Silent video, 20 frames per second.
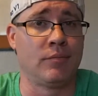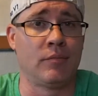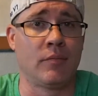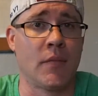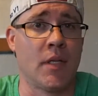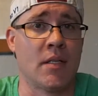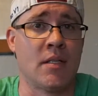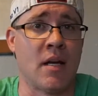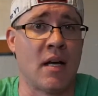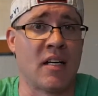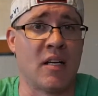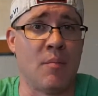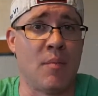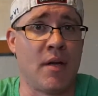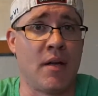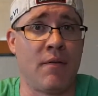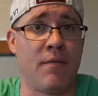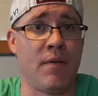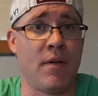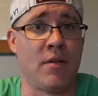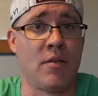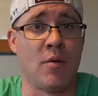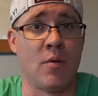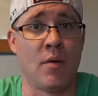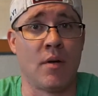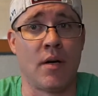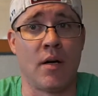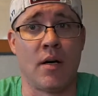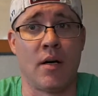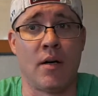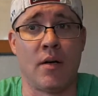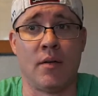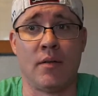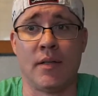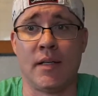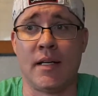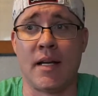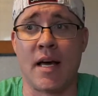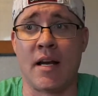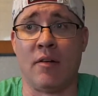going to benefit you at
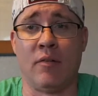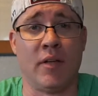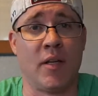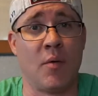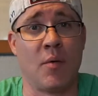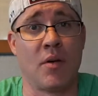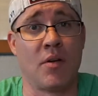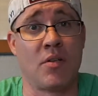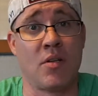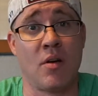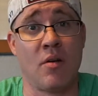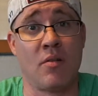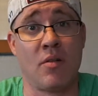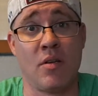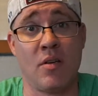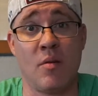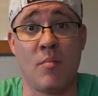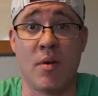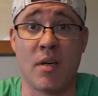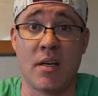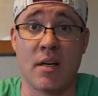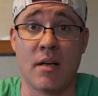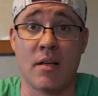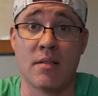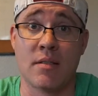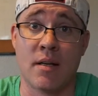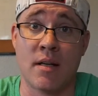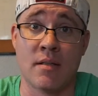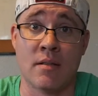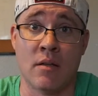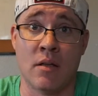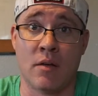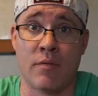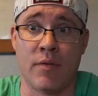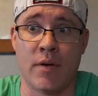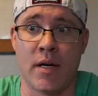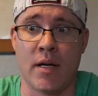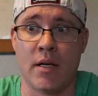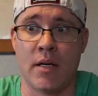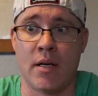all, and I don't really want to show it to you because it doesn't look
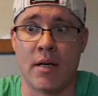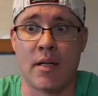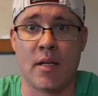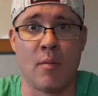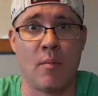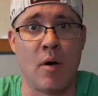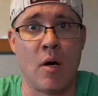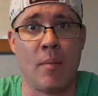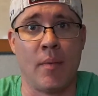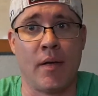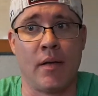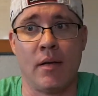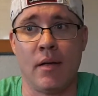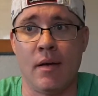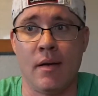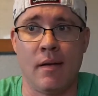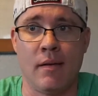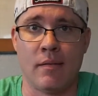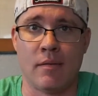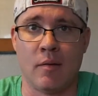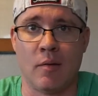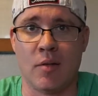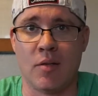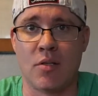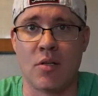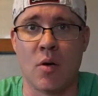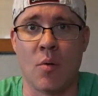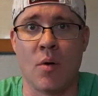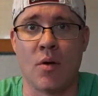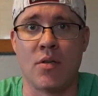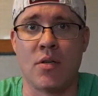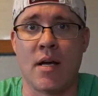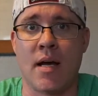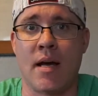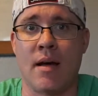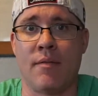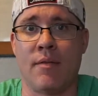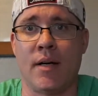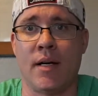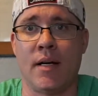very good at the moment. Only show what you
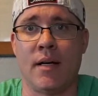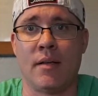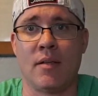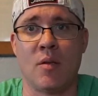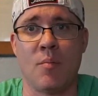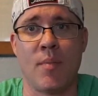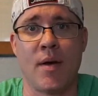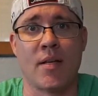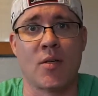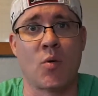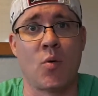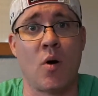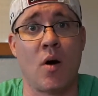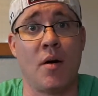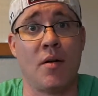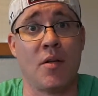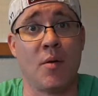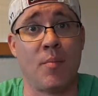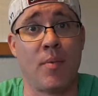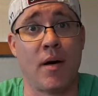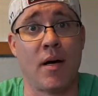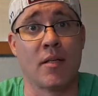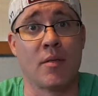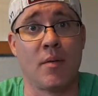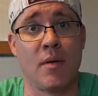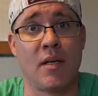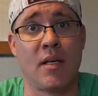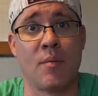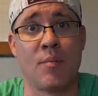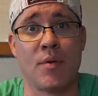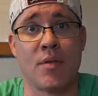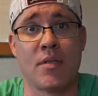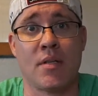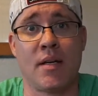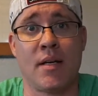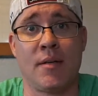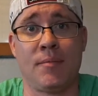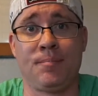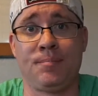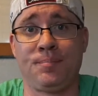have, the best quality you possibly can
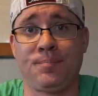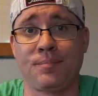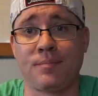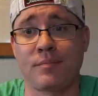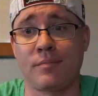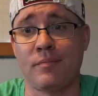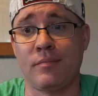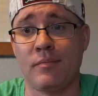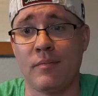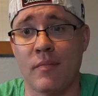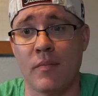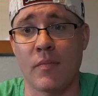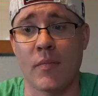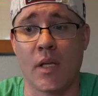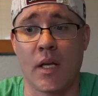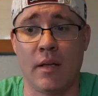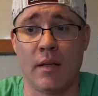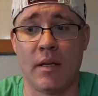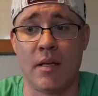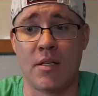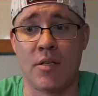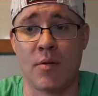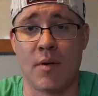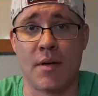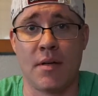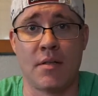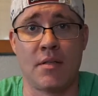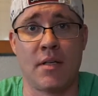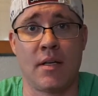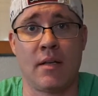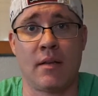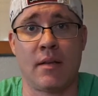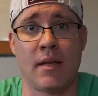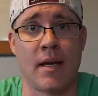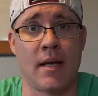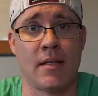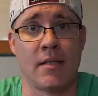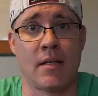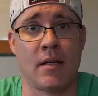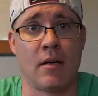present, unless you're into seeing
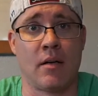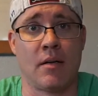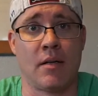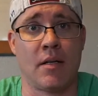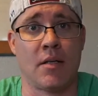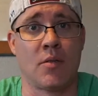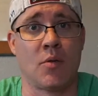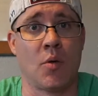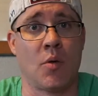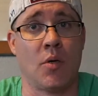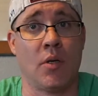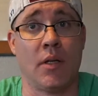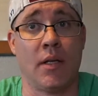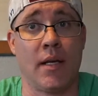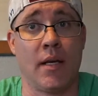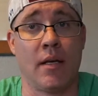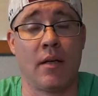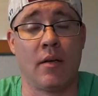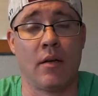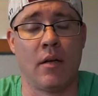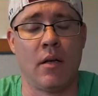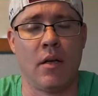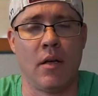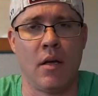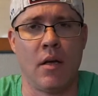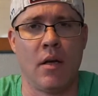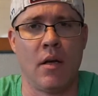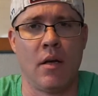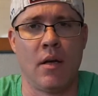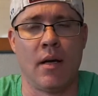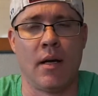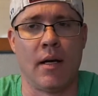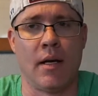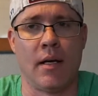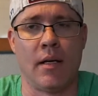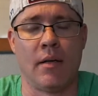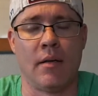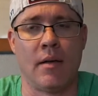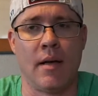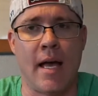things that are disorderly and
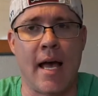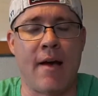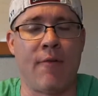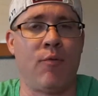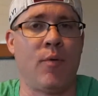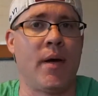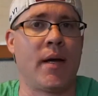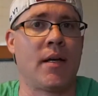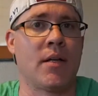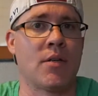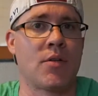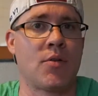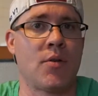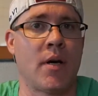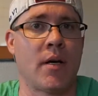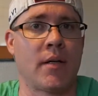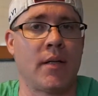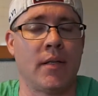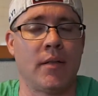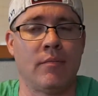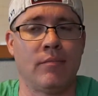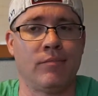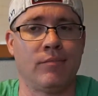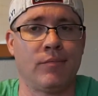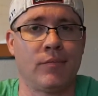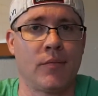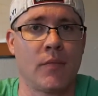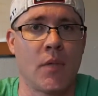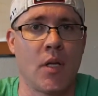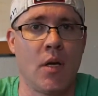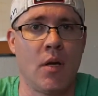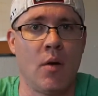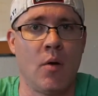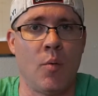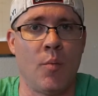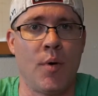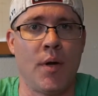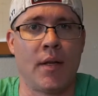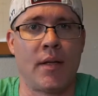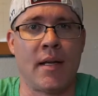halfway constructed.
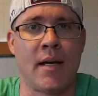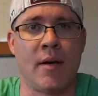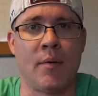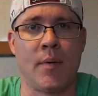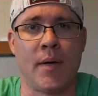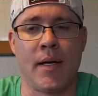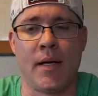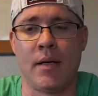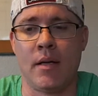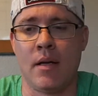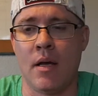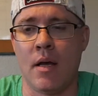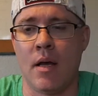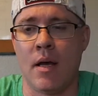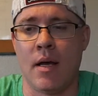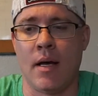Put it that way.